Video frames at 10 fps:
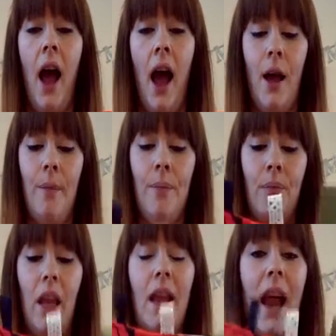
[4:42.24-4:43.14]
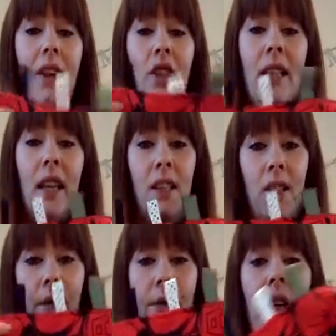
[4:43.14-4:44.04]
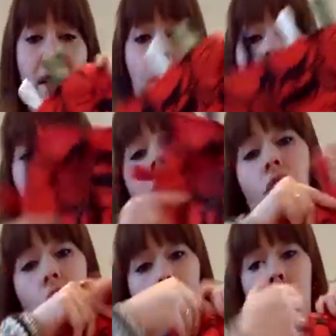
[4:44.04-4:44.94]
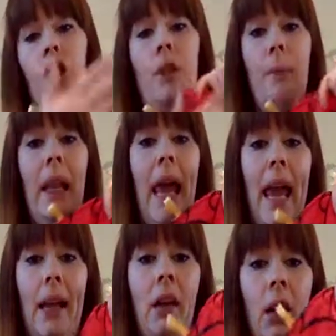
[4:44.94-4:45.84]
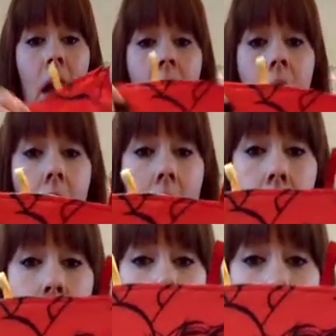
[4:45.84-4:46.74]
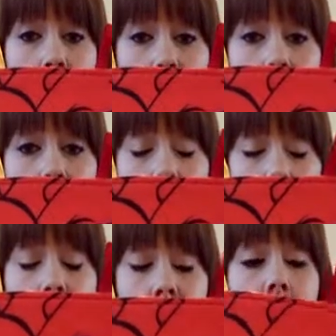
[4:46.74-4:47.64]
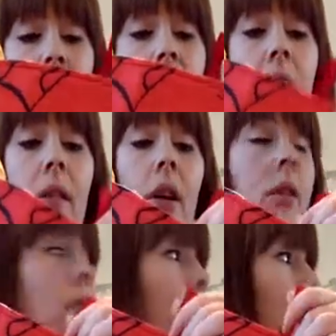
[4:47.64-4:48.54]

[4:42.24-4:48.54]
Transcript: And I just asked for it to be just plain, just the material